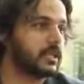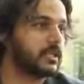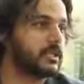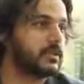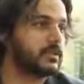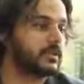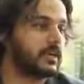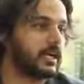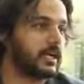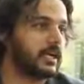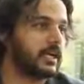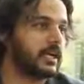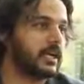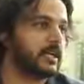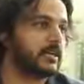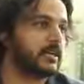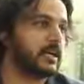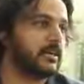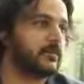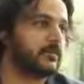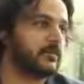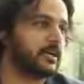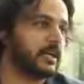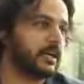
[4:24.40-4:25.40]

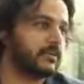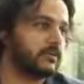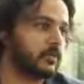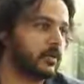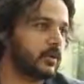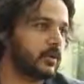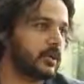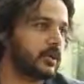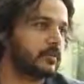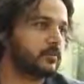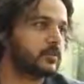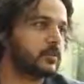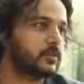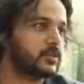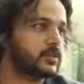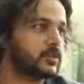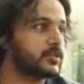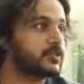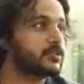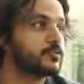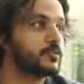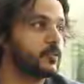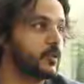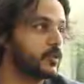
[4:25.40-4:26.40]

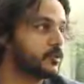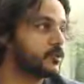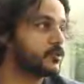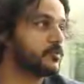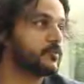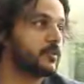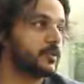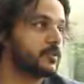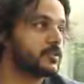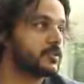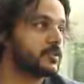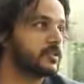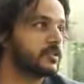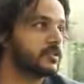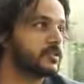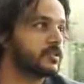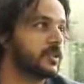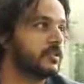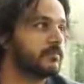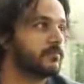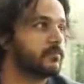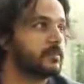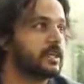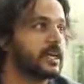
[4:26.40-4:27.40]
a sports person,
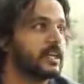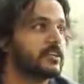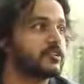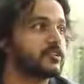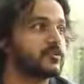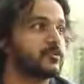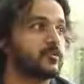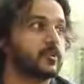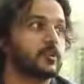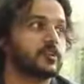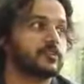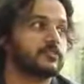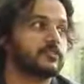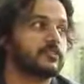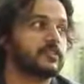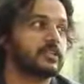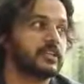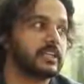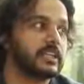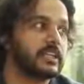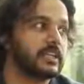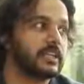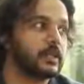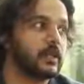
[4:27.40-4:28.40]
so I've played sports for
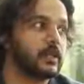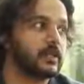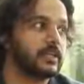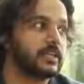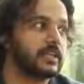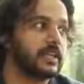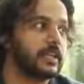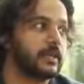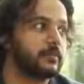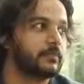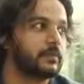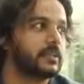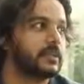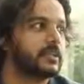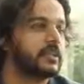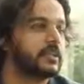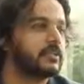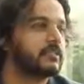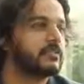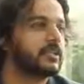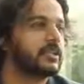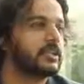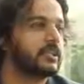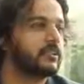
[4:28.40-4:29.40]
a really long time.
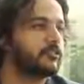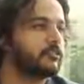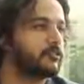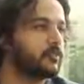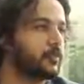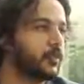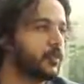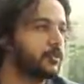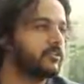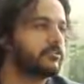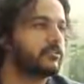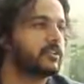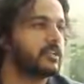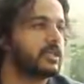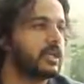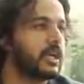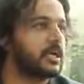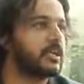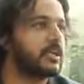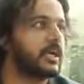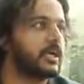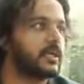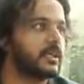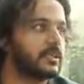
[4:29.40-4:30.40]
So I think sports and
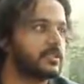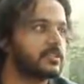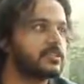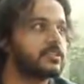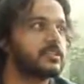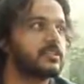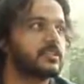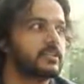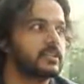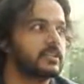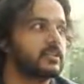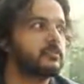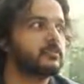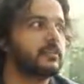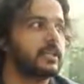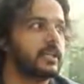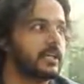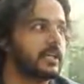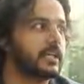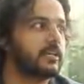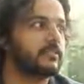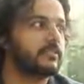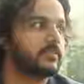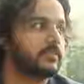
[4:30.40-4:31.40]
art I consider in my
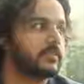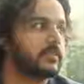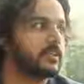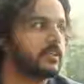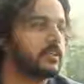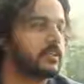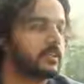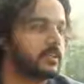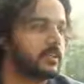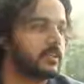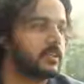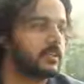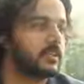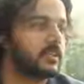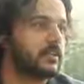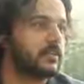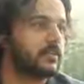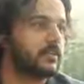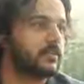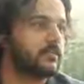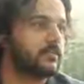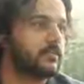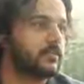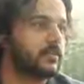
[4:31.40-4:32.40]
life.
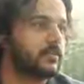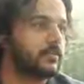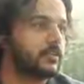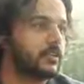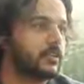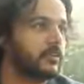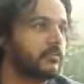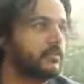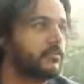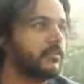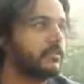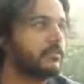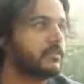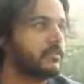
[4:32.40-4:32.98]
It